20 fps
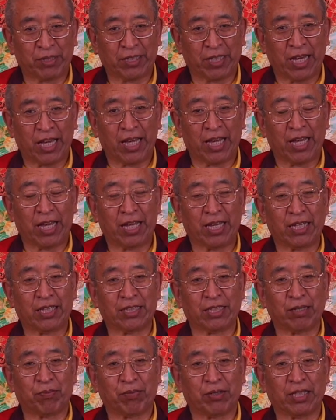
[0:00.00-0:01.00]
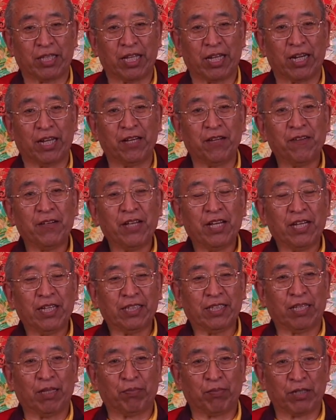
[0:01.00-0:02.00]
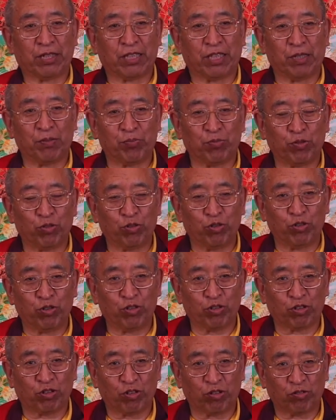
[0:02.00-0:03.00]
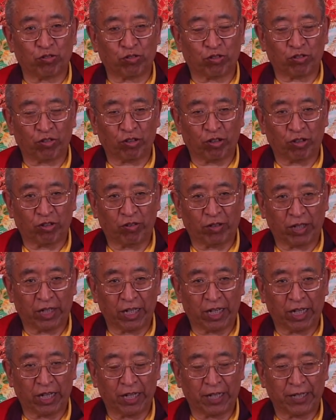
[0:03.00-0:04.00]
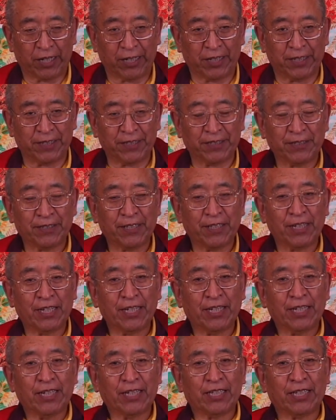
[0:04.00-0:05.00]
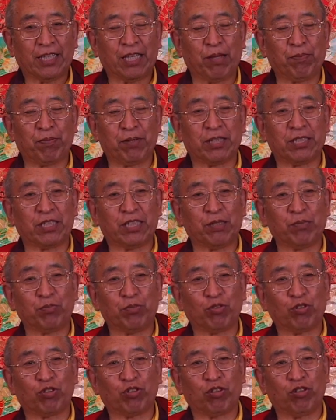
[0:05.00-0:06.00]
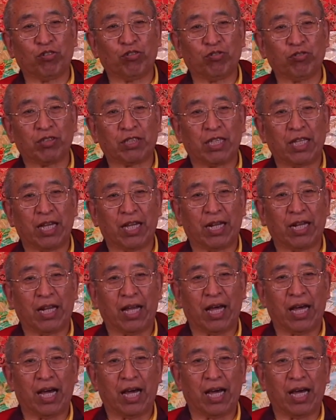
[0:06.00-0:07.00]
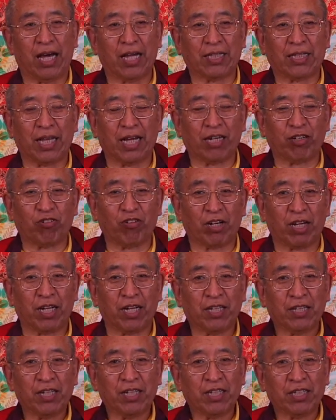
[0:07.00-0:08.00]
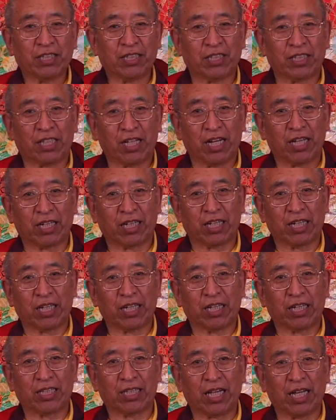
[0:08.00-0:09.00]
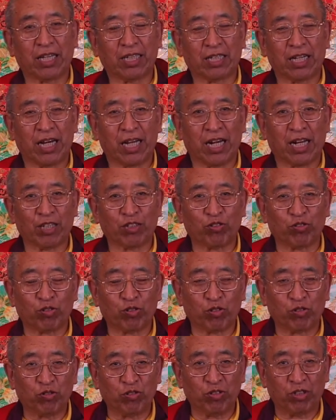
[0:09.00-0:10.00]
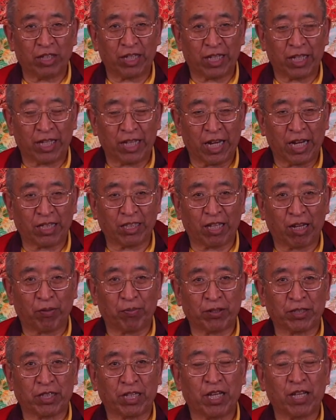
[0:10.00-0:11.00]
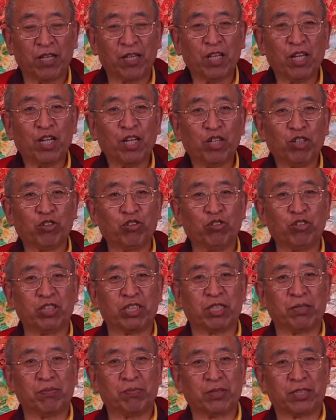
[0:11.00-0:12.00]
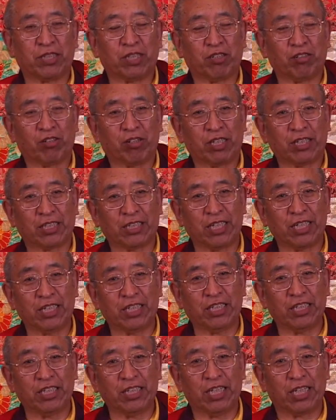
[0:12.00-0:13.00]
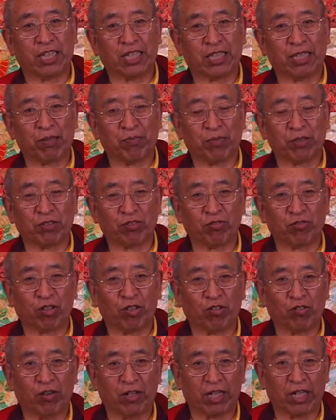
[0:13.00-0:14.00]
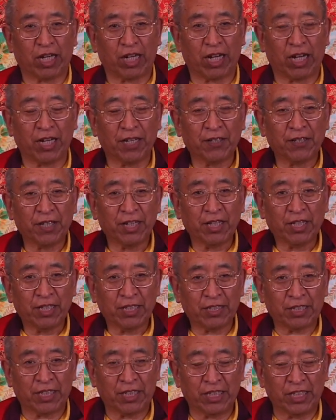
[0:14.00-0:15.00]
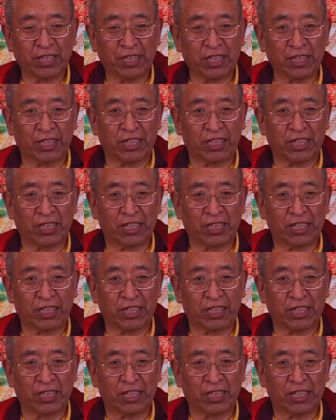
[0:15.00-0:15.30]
is what is called bodhicitta, and is the supreme motivation which is characteristic of the Mahayana. In order that it be correctly ascertained, it's necessary to understand that bodhicitta has two aspects.